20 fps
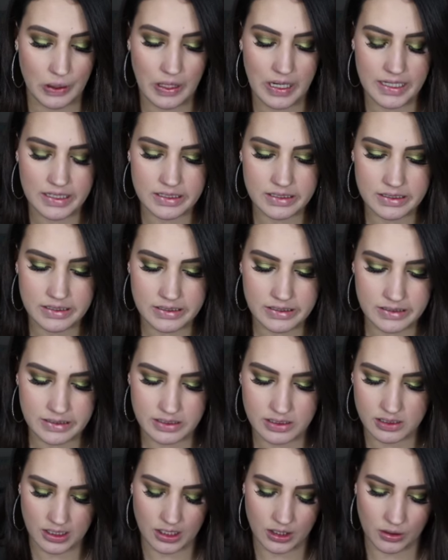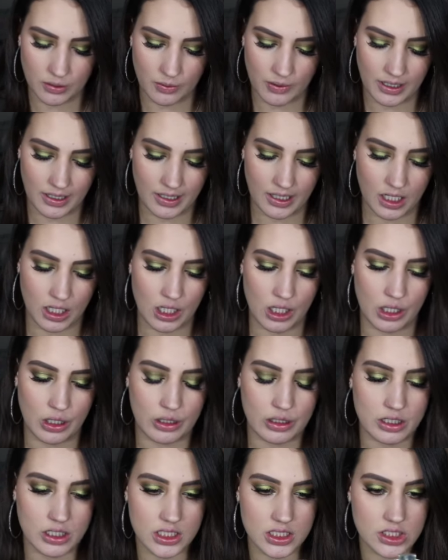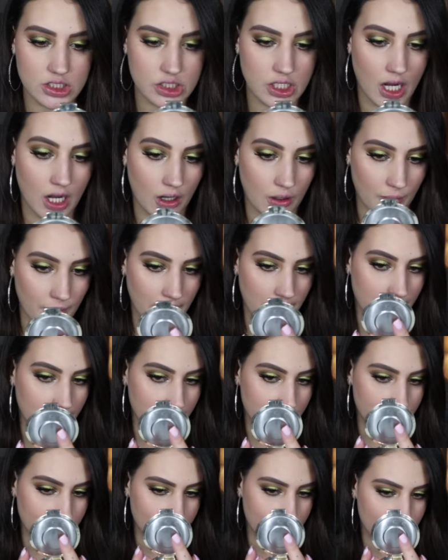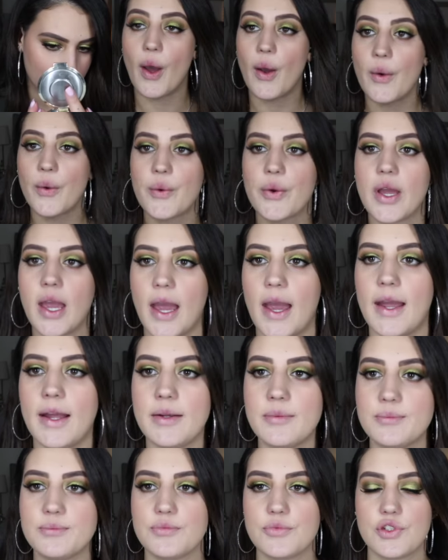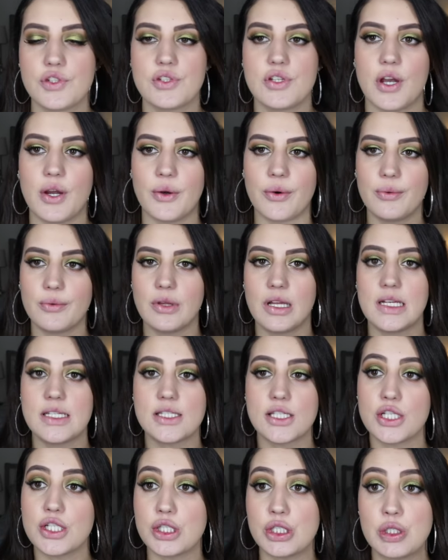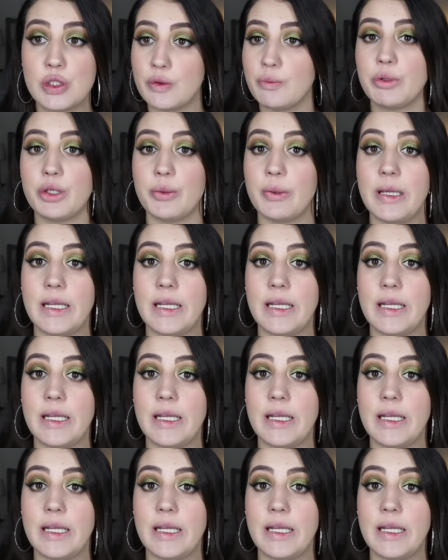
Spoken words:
let's get a quick look, shall we? Okay, so let's zoom you